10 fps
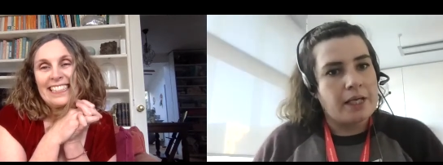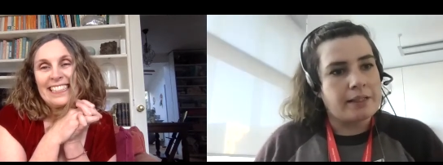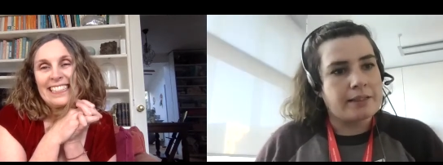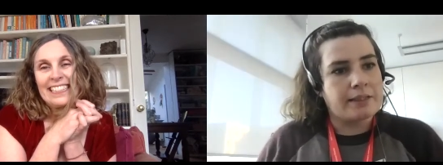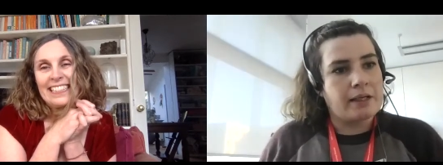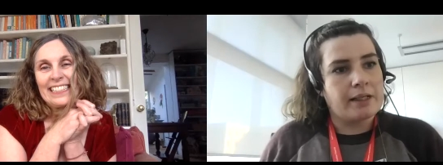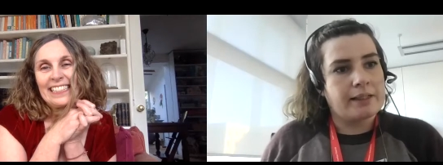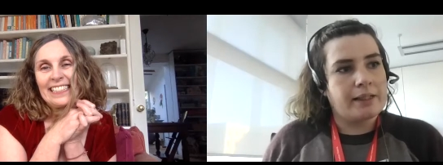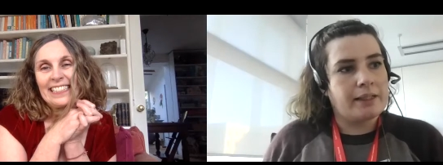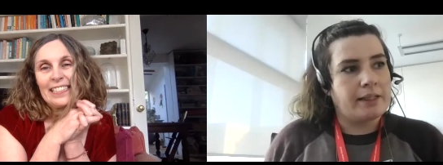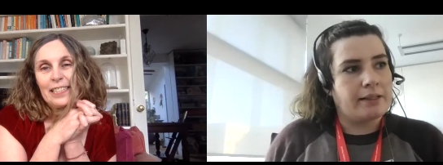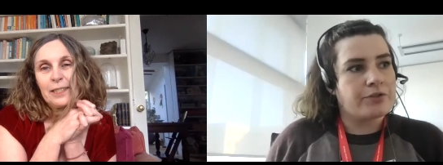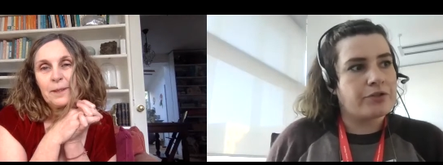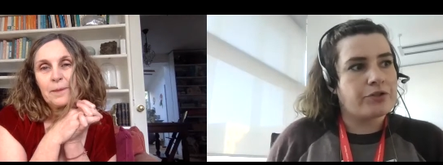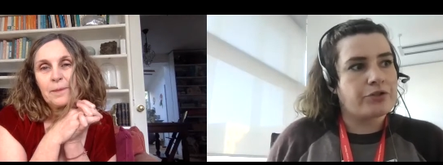Speaker 1: it's slightly
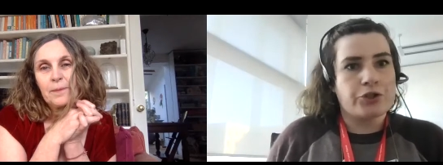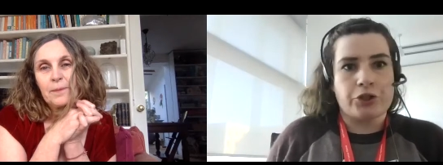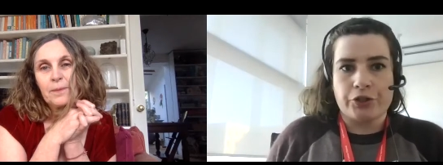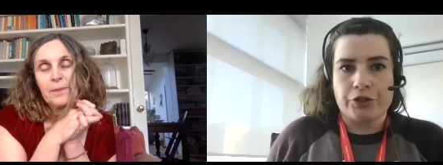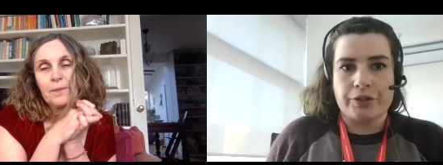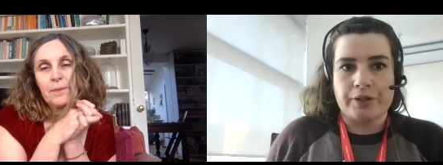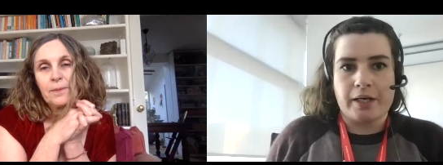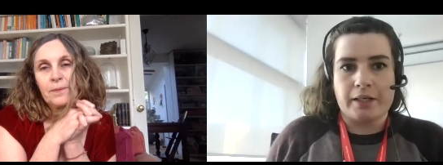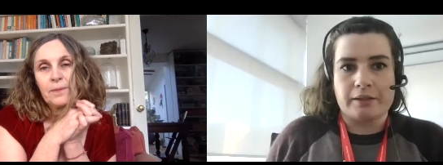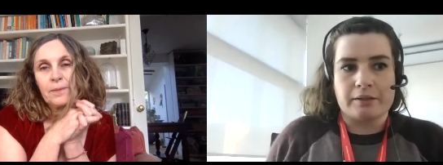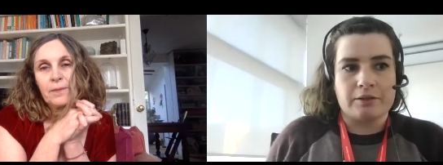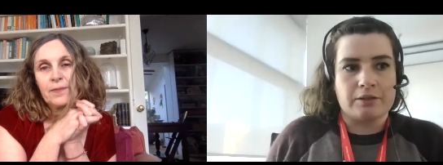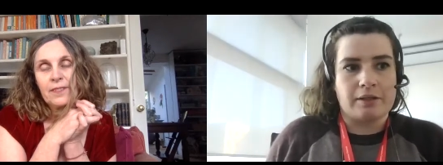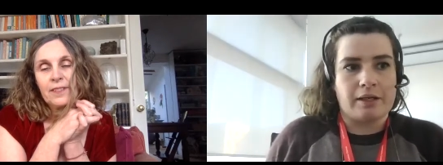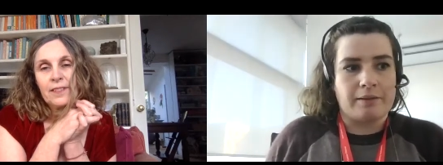stern
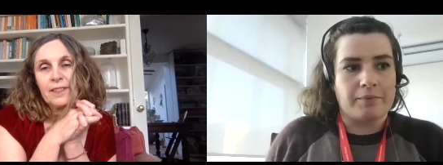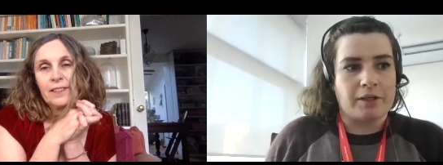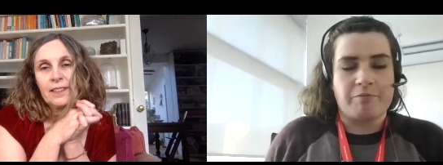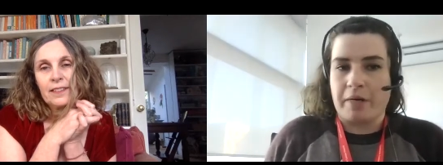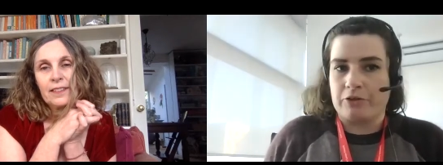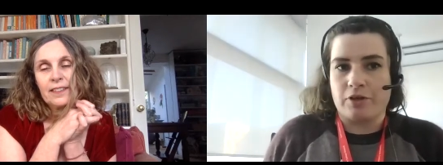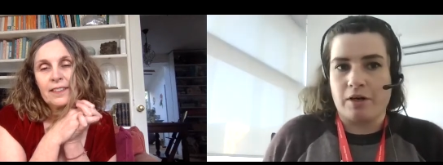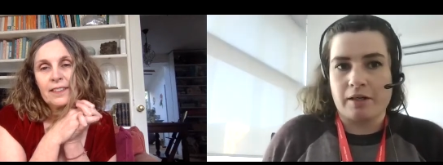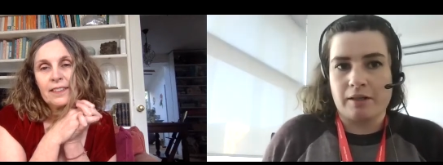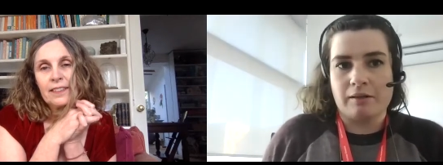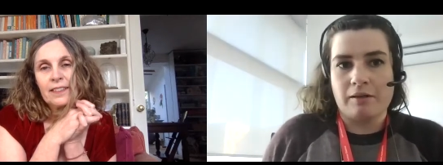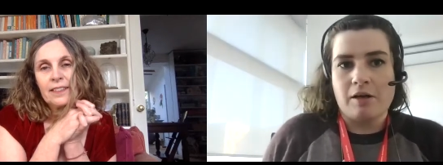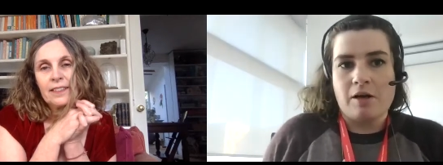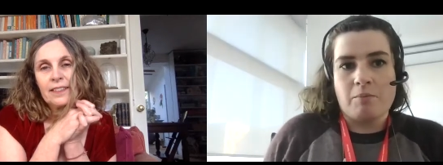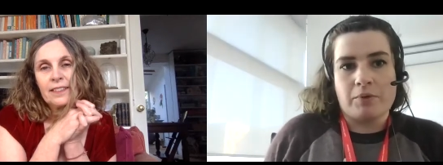and um, kind of matriarchal,
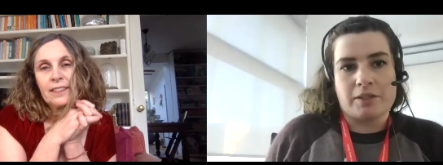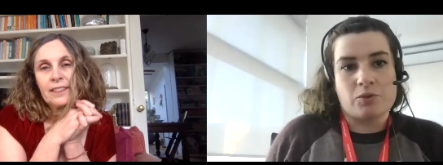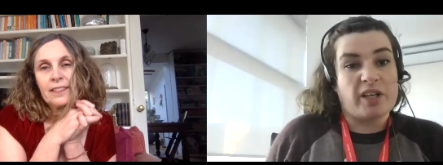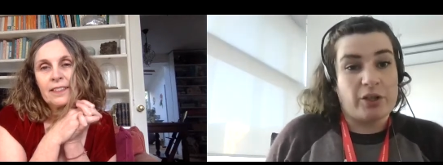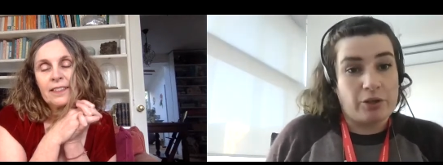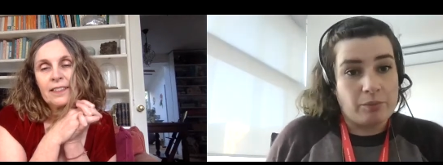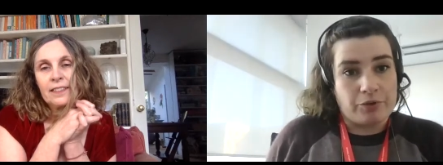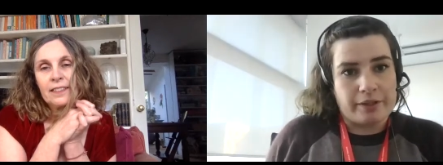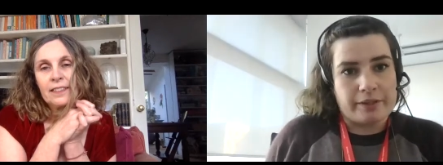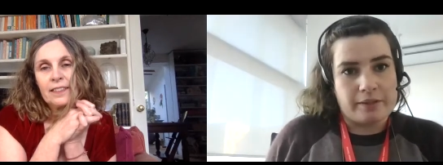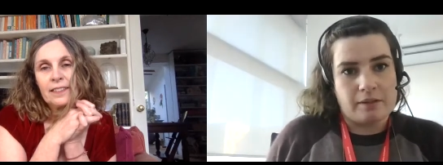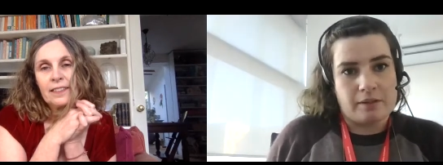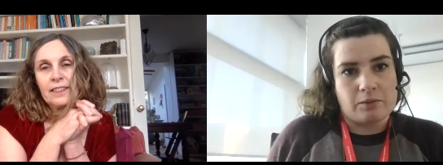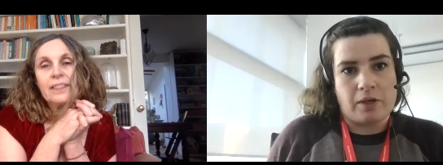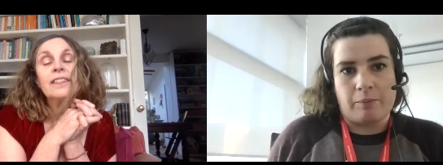but it's quite humorous
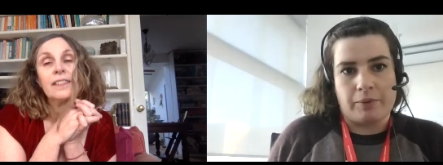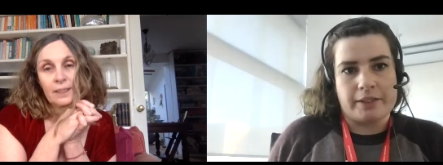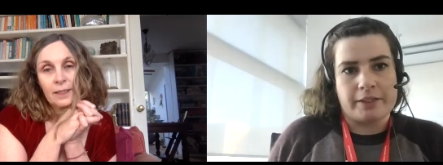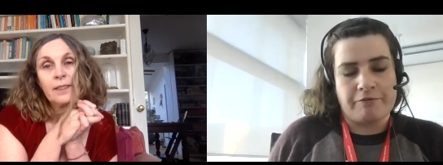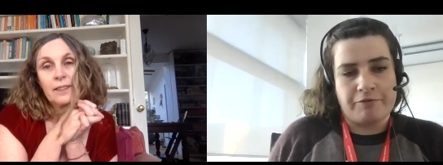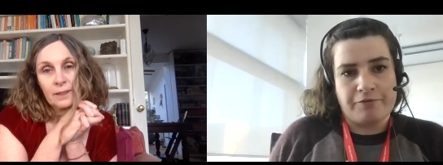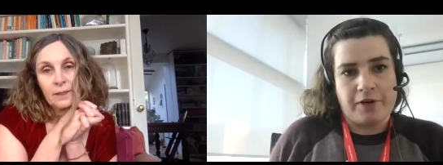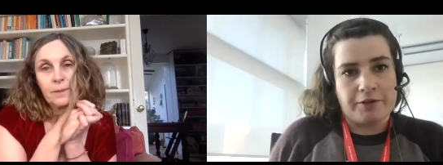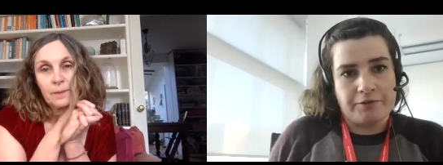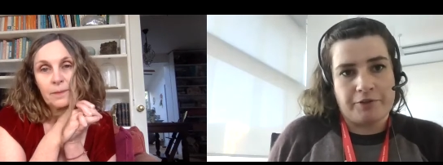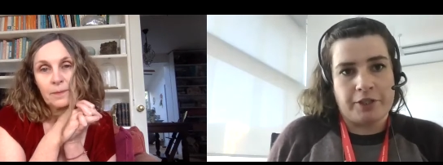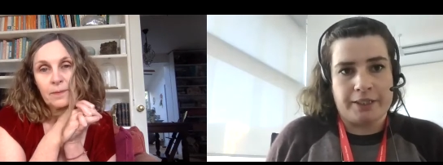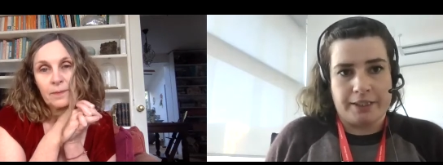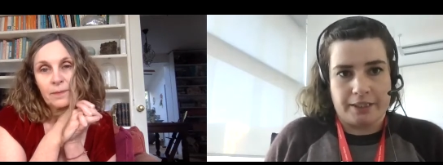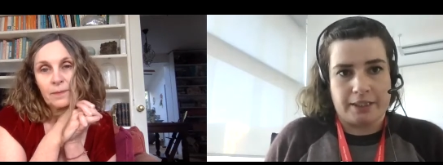as well. But it's a very
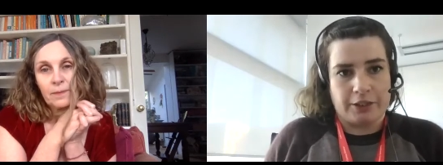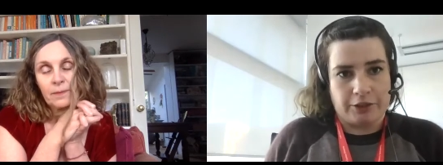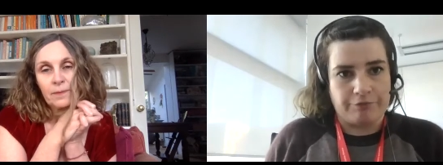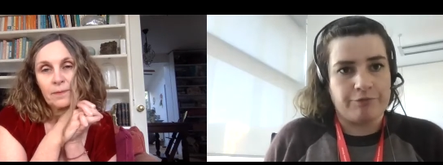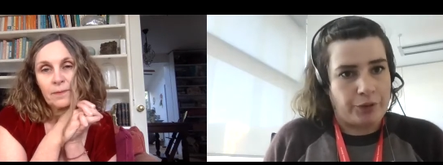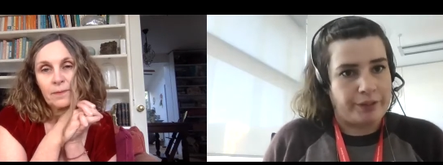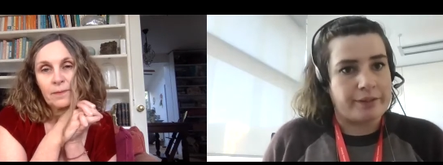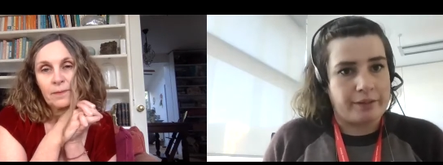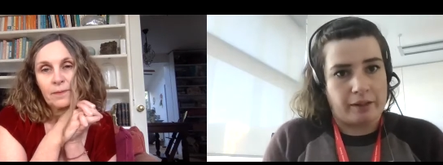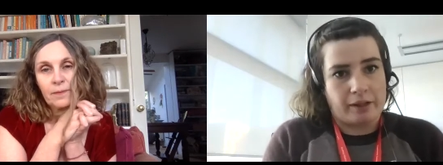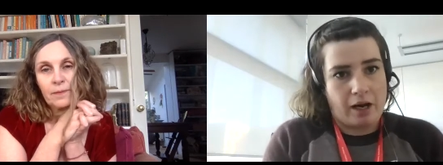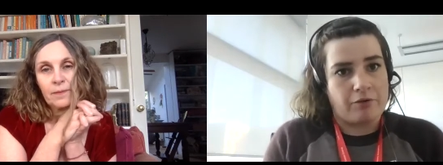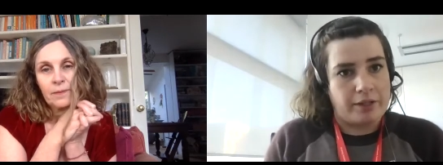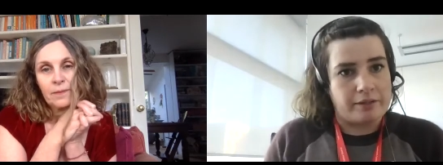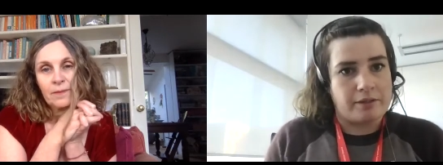very distinctive voice that
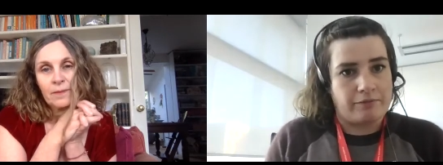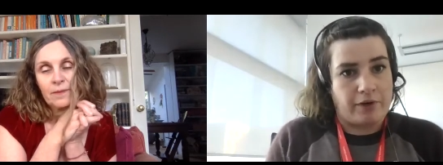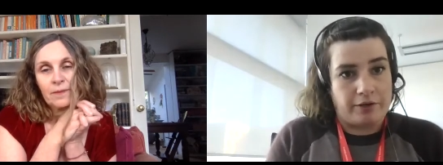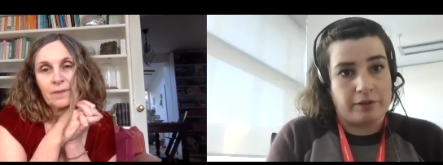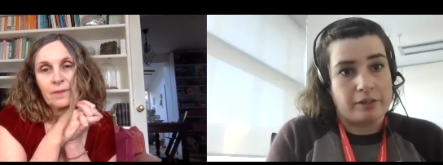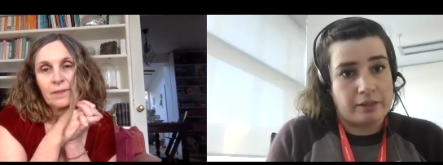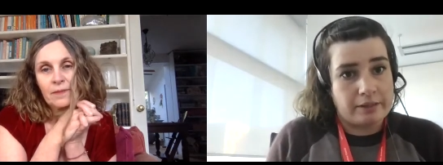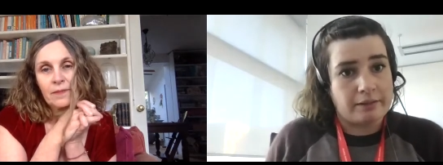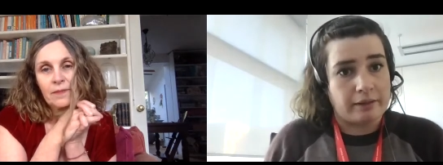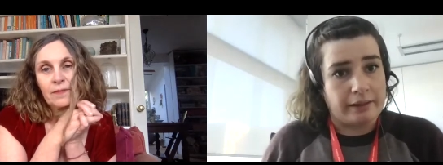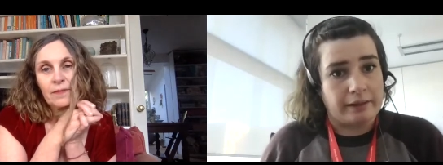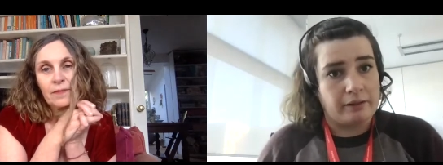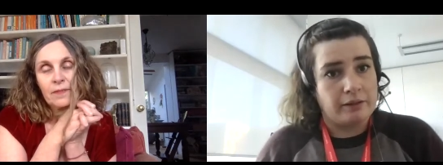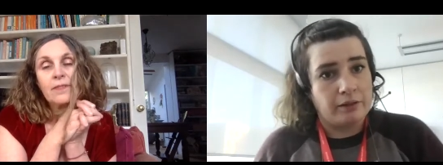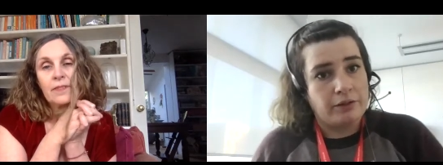carries very consistently
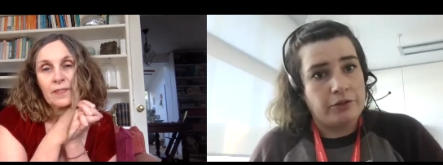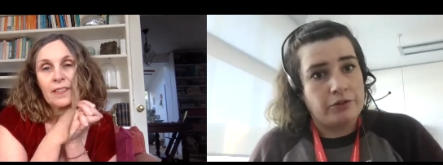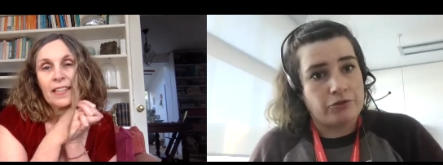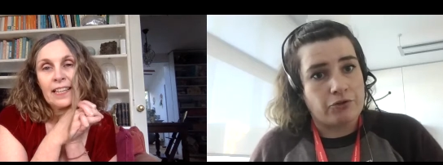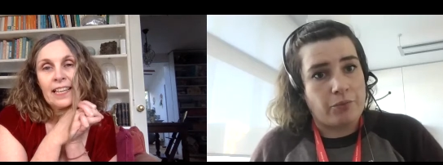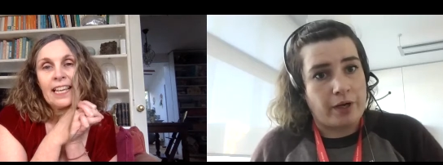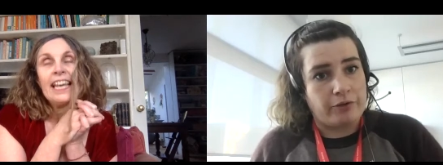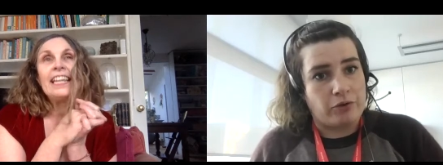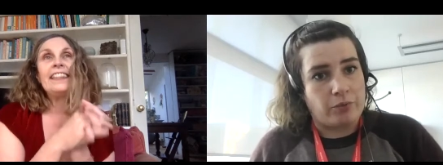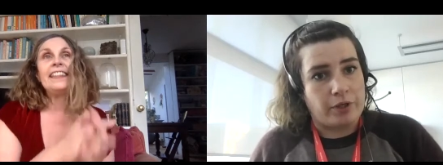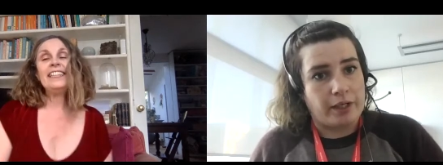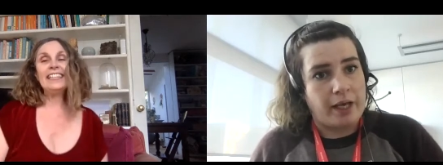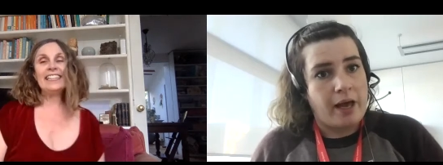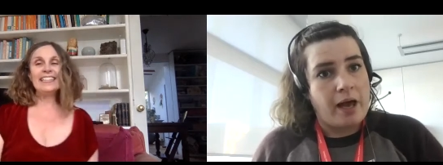throughout your work.